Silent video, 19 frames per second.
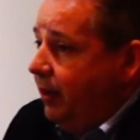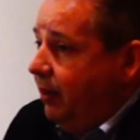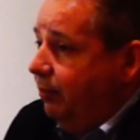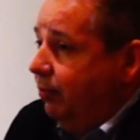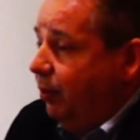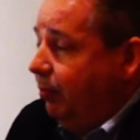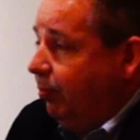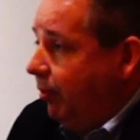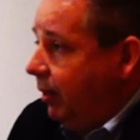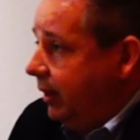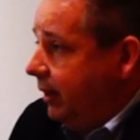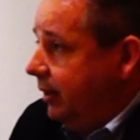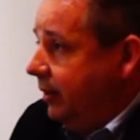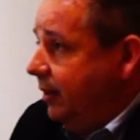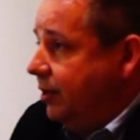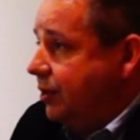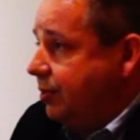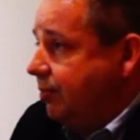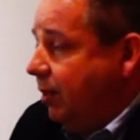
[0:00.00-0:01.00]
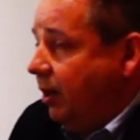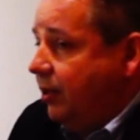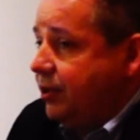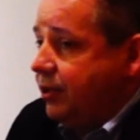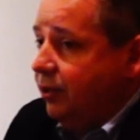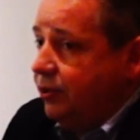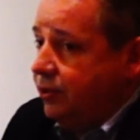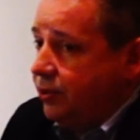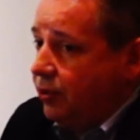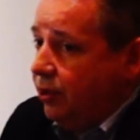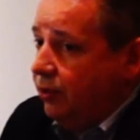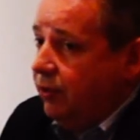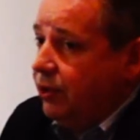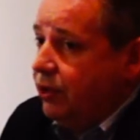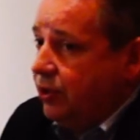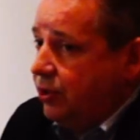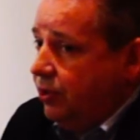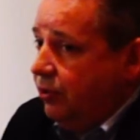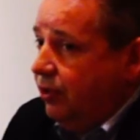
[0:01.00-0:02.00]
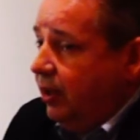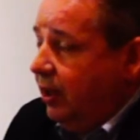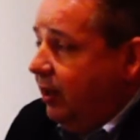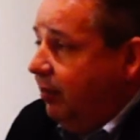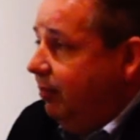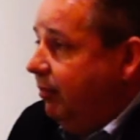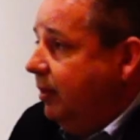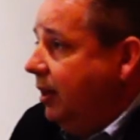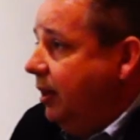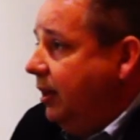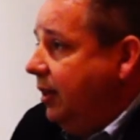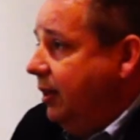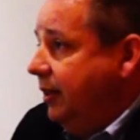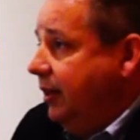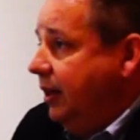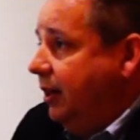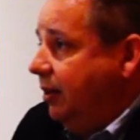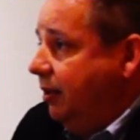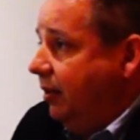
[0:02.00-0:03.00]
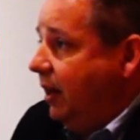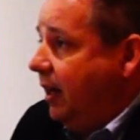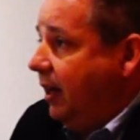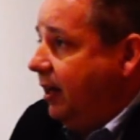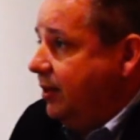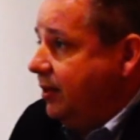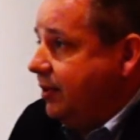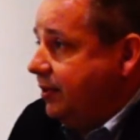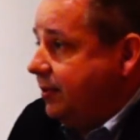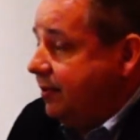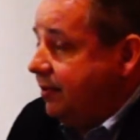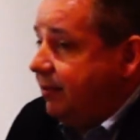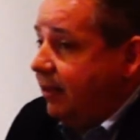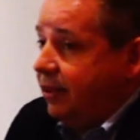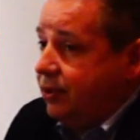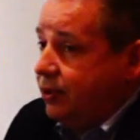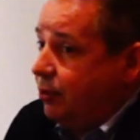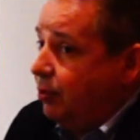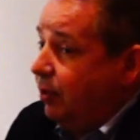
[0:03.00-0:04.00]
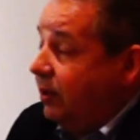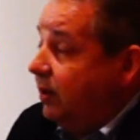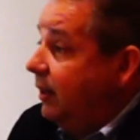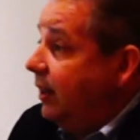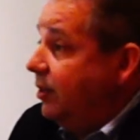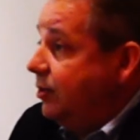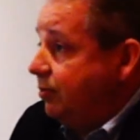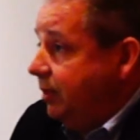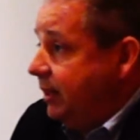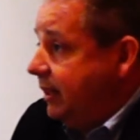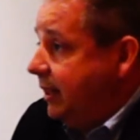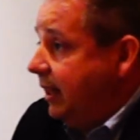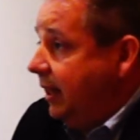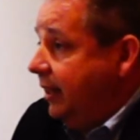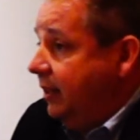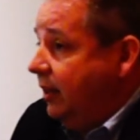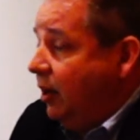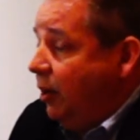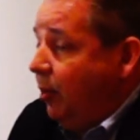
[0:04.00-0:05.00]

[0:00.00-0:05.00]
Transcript: we're bringing this small cell service to them, as quickly as we can.